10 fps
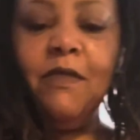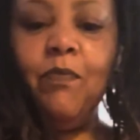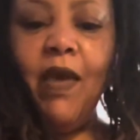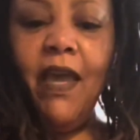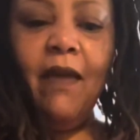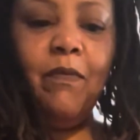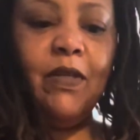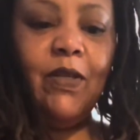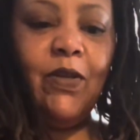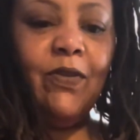big, but
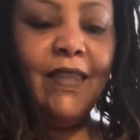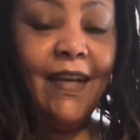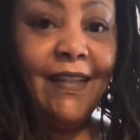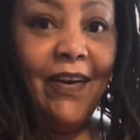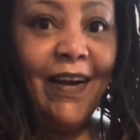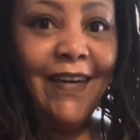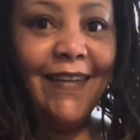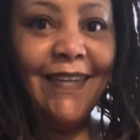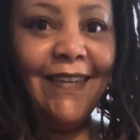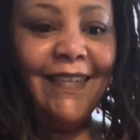do you think they're gonna
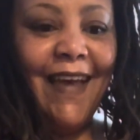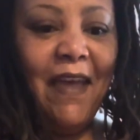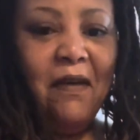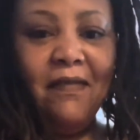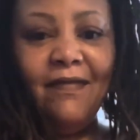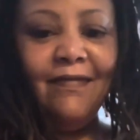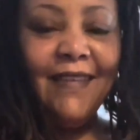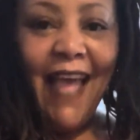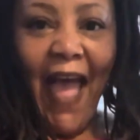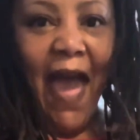cook down?
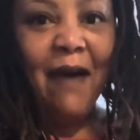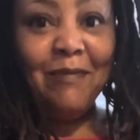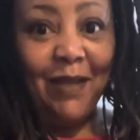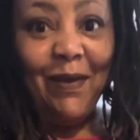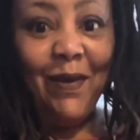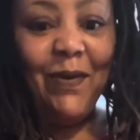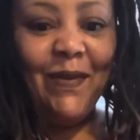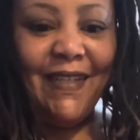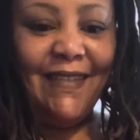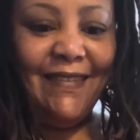
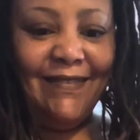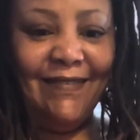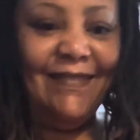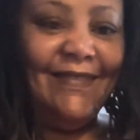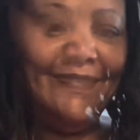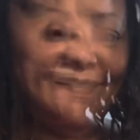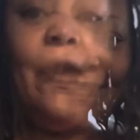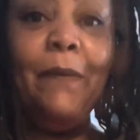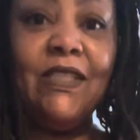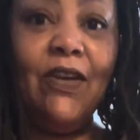Absolutely.
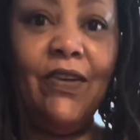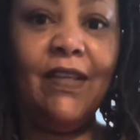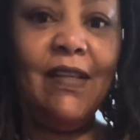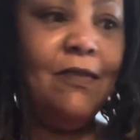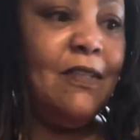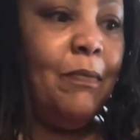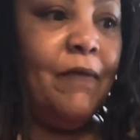Let me show you the close-up of